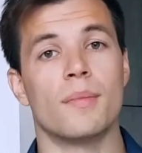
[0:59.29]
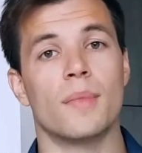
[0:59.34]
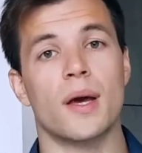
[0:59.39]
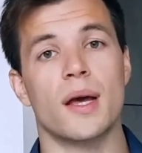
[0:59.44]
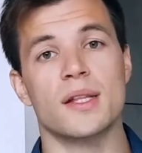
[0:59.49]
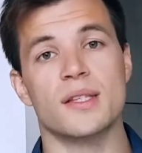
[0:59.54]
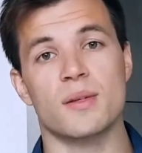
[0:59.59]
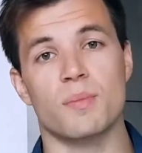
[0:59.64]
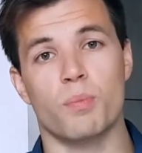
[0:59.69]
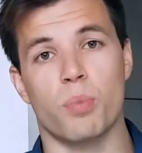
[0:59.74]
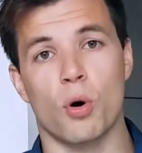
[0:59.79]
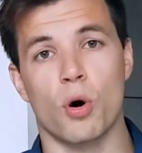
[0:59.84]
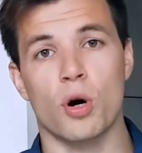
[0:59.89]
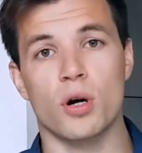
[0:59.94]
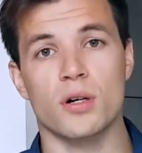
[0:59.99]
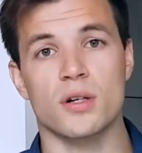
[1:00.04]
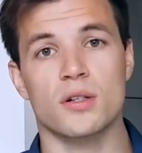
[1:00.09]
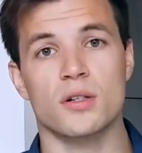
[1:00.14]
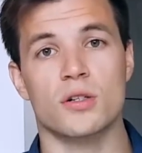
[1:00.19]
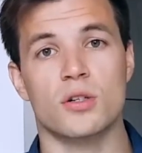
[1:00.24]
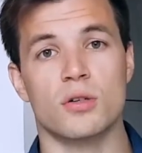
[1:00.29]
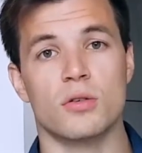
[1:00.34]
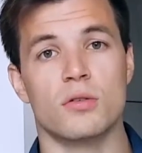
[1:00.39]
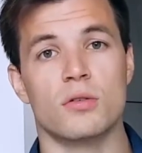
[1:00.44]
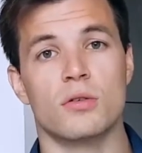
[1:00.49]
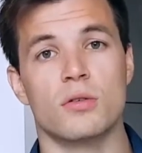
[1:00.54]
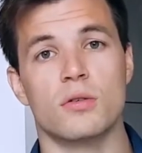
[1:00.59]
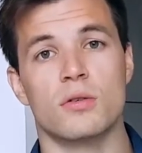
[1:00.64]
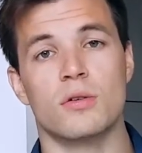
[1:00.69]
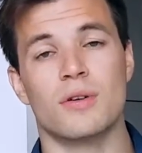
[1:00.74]
It's important
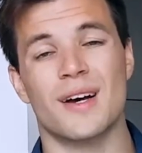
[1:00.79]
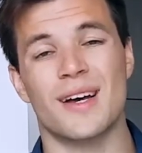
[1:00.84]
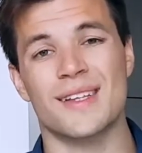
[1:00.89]
to